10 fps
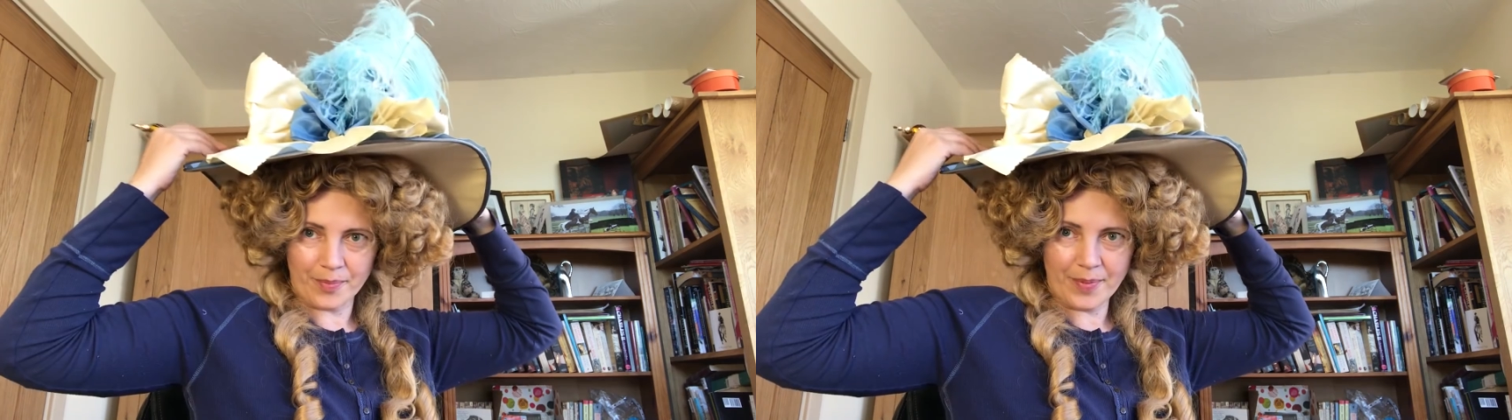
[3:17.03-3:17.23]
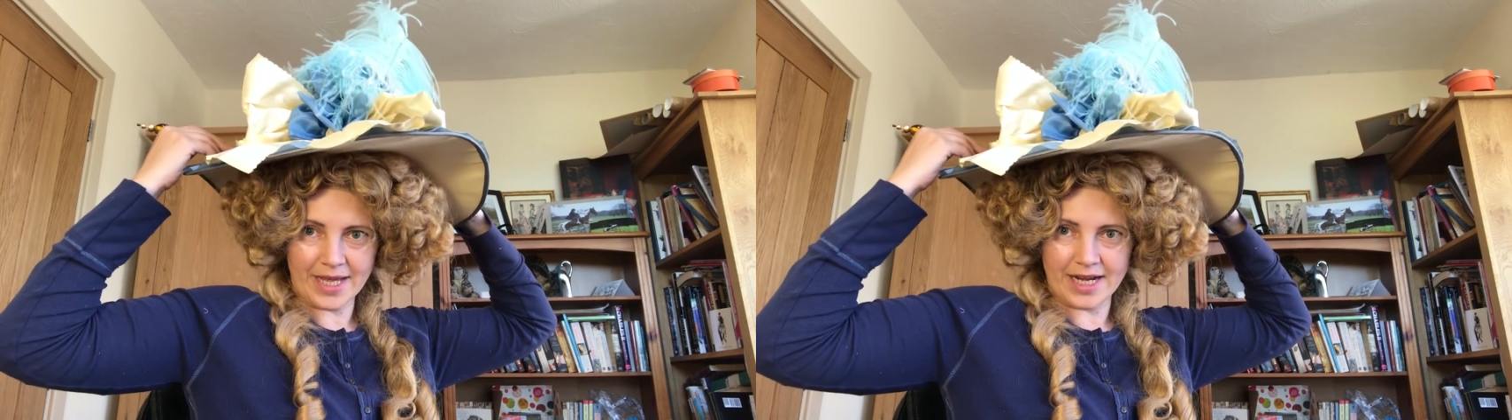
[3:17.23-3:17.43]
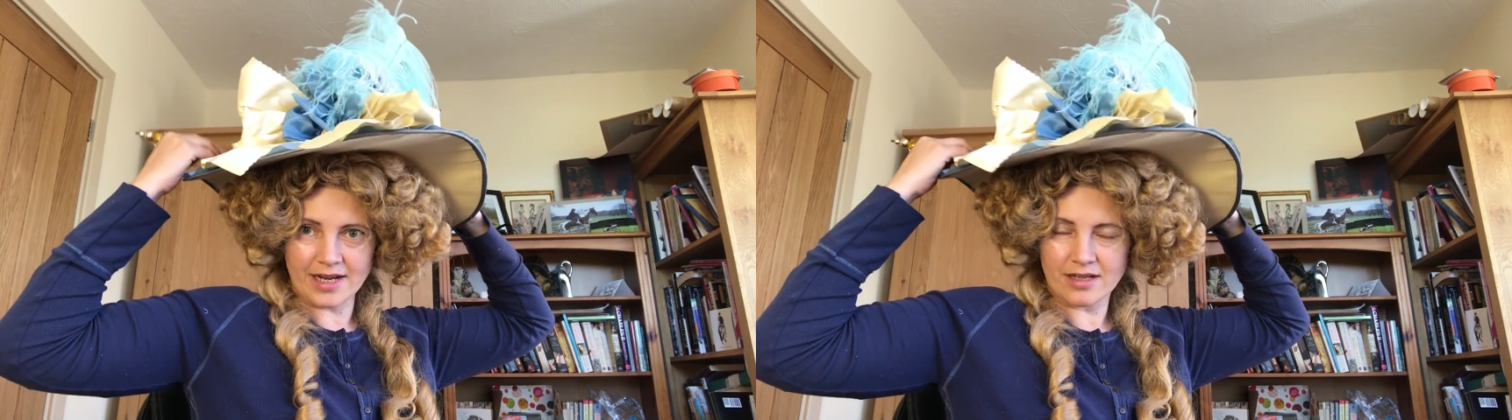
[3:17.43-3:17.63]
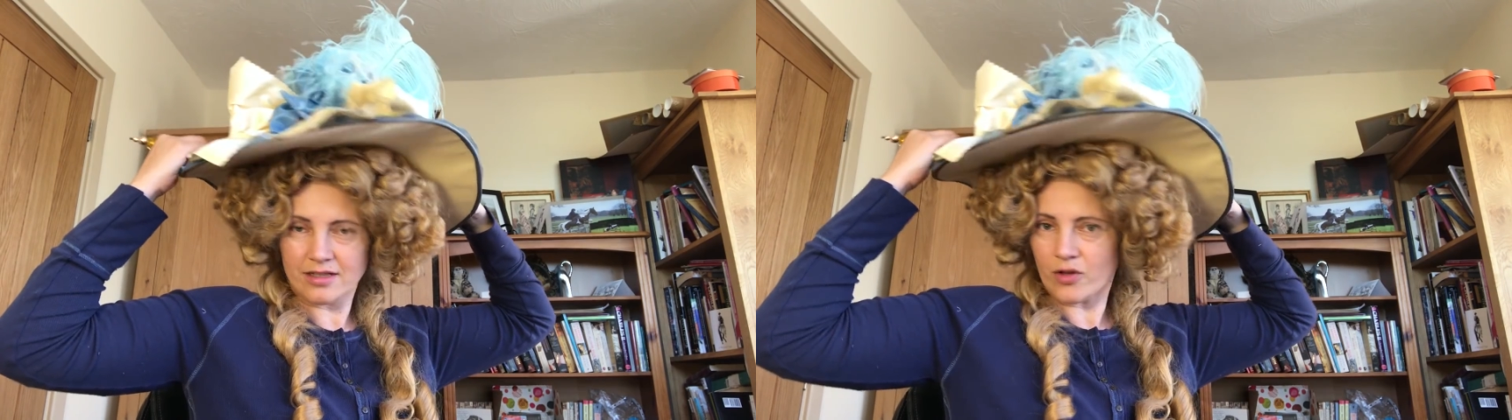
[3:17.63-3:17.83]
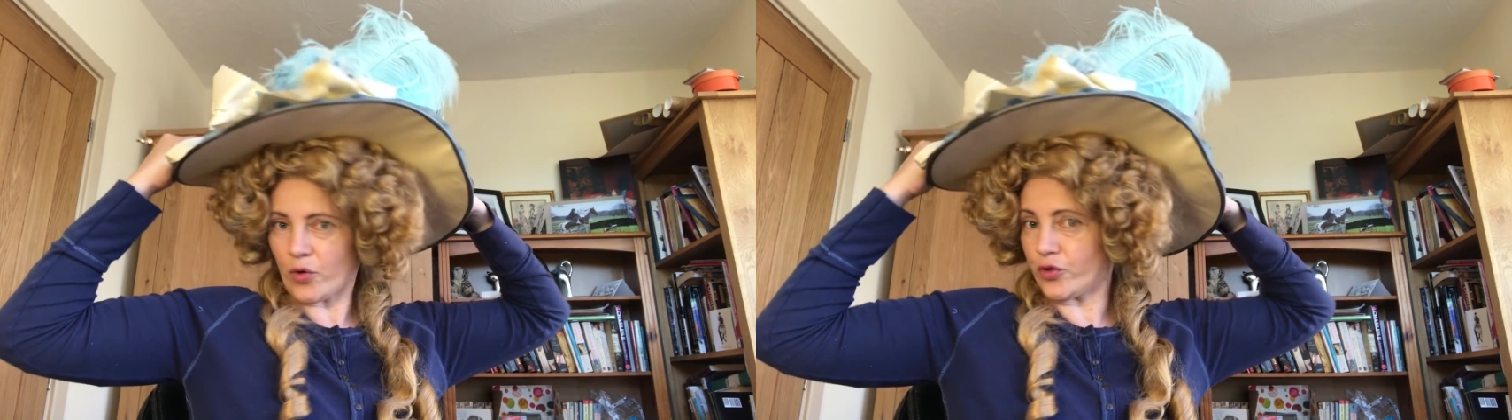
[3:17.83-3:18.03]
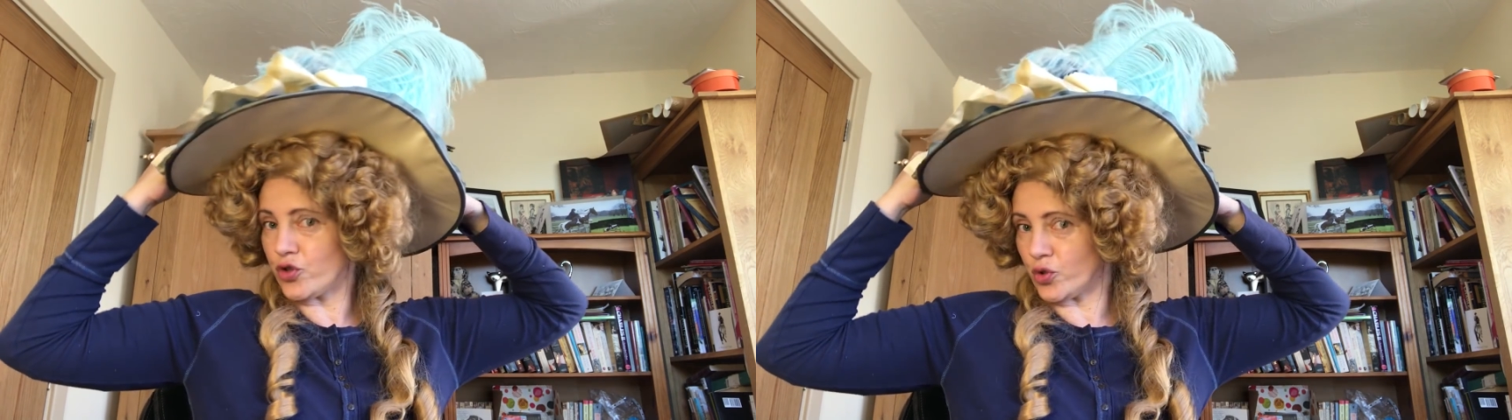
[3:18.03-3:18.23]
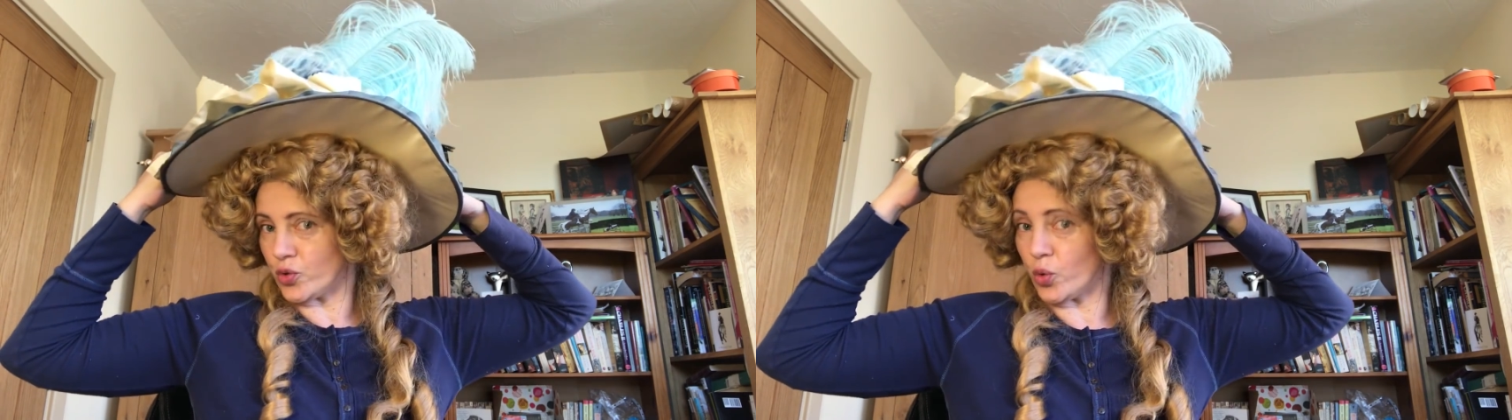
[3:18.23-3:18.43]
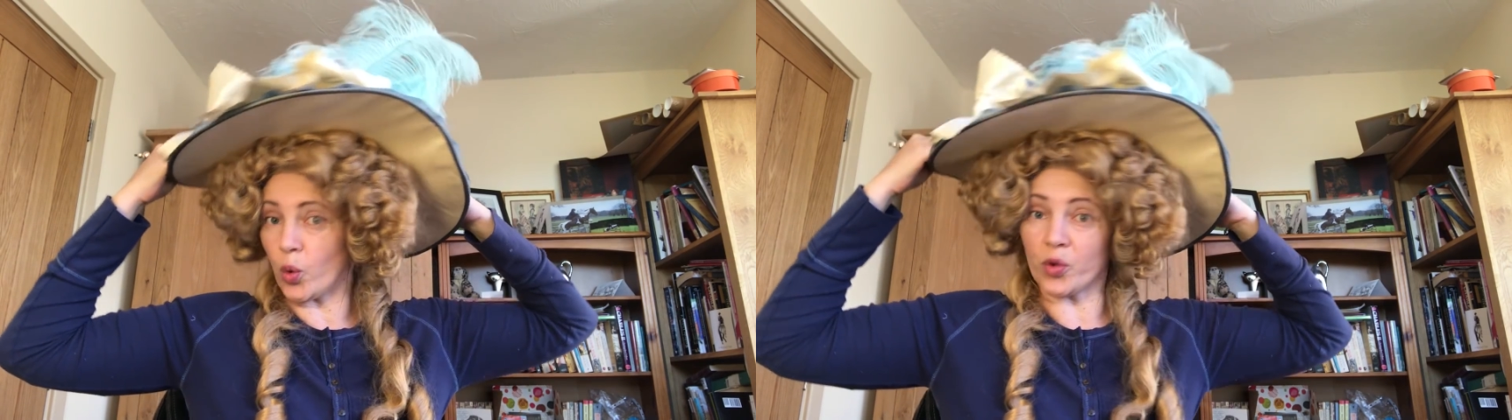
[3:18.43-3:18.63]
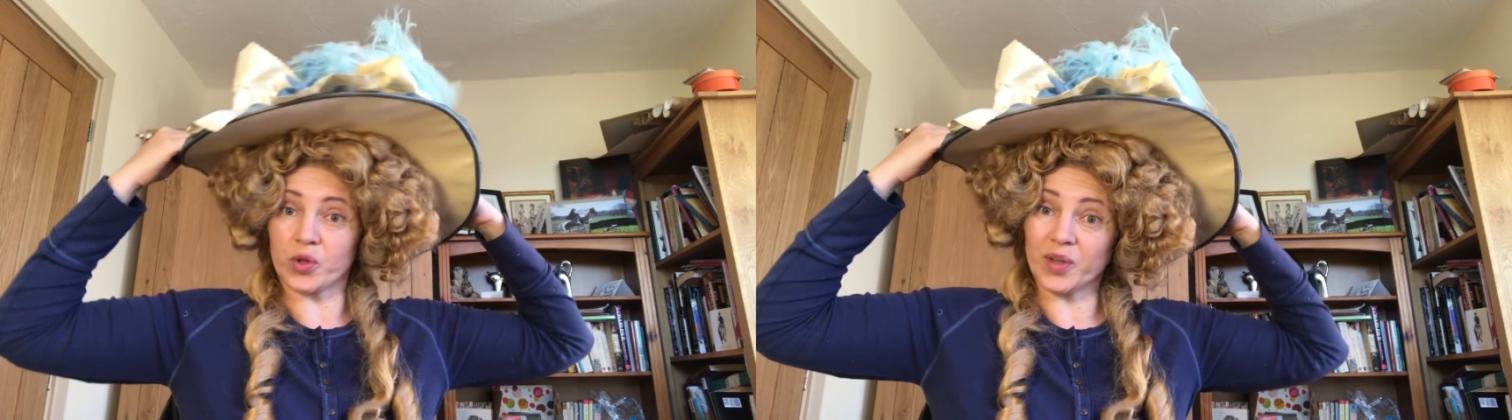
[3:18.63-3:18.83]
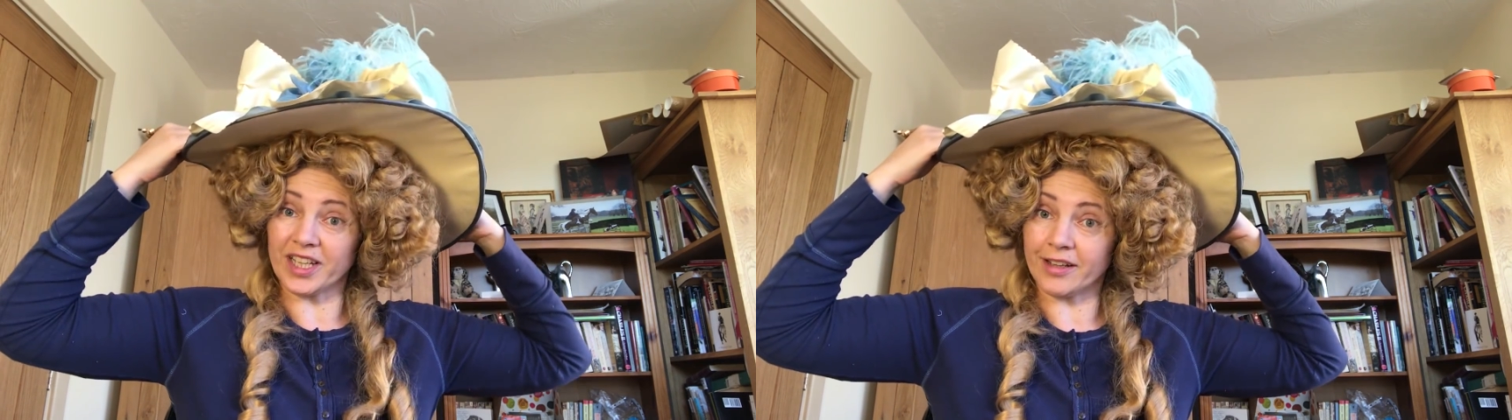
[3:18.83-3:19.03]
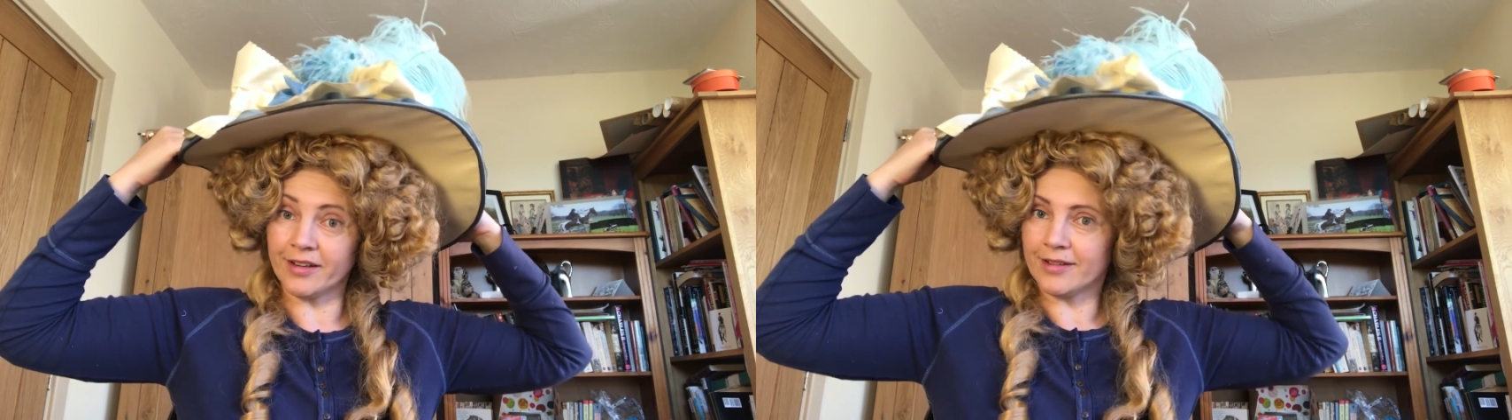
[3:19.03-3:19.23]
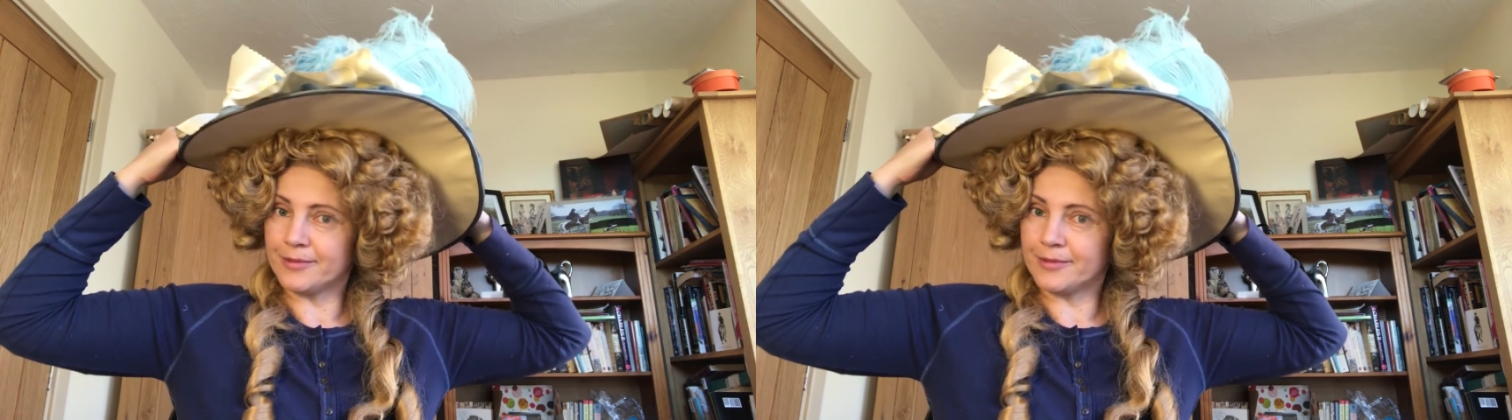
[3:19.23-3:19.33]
pin, or 2 or 3,